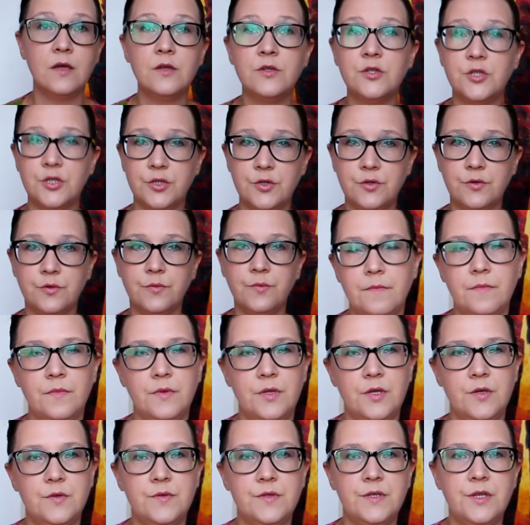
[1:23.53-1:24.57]
2.
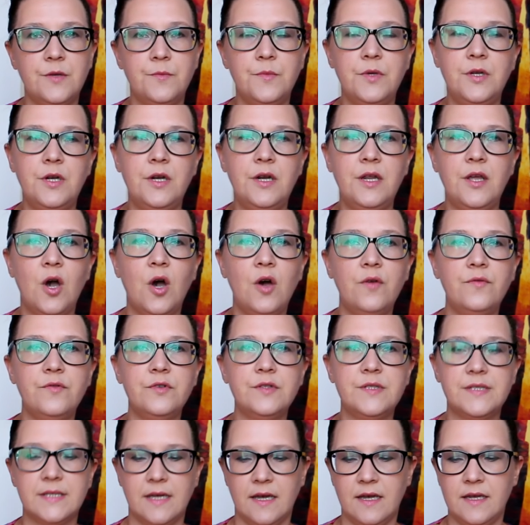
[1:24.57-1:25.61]
Use community
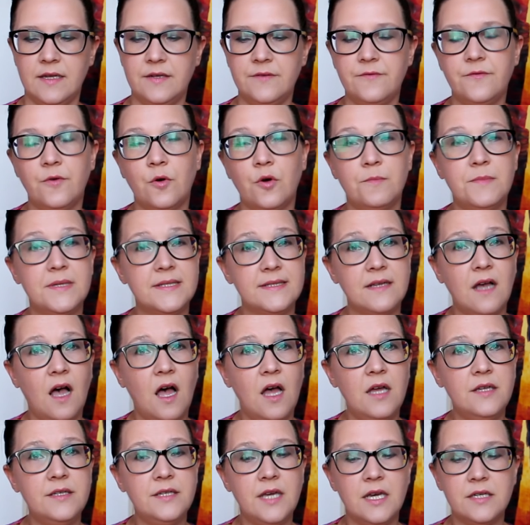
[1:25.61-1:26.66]
oversight for
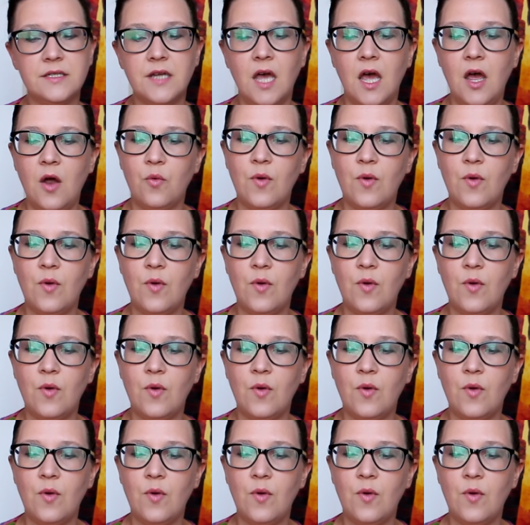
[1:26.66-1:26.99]
misconduct